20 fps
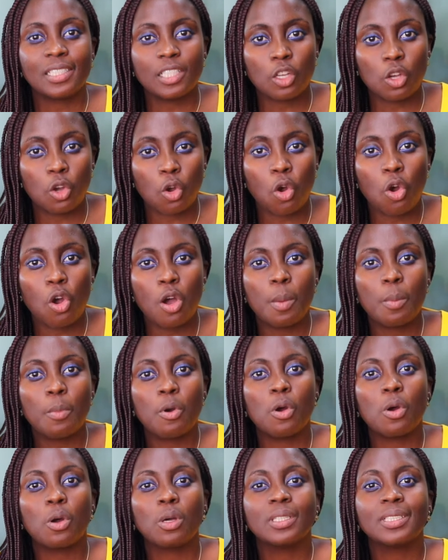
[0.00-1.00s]

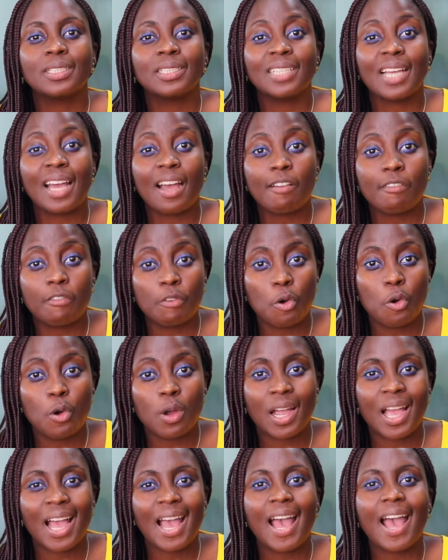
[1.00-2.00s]
Sikomo,
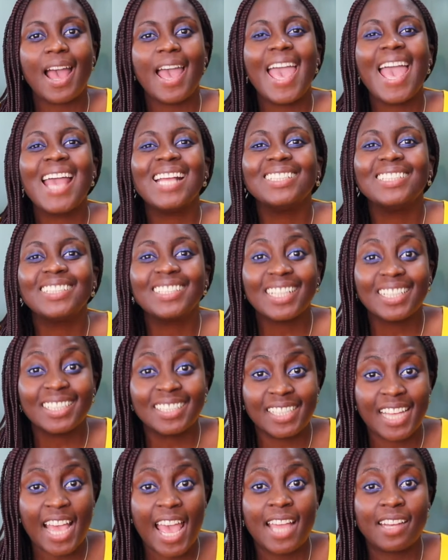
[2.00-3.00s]
Tavoka, and
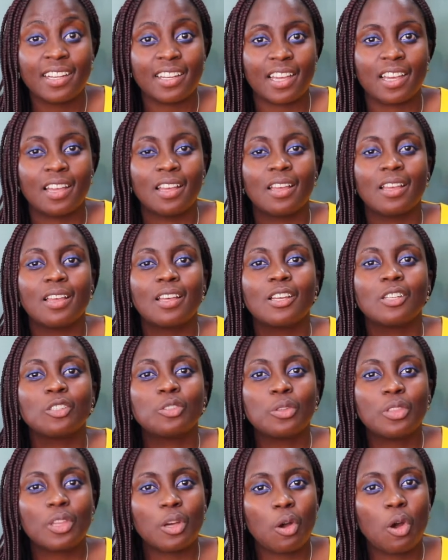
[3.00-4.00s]
Tatenda
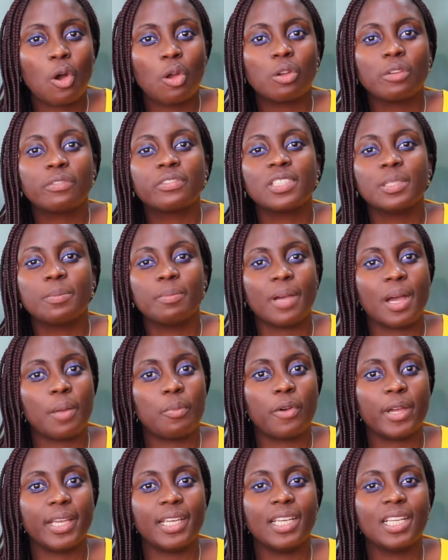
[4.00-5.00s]
to the whole of
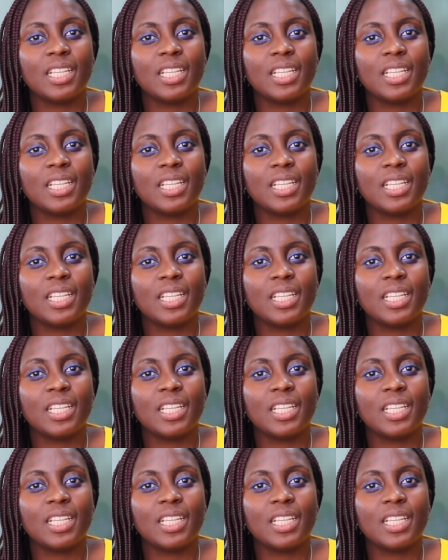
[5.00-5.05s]
Zimbabwe,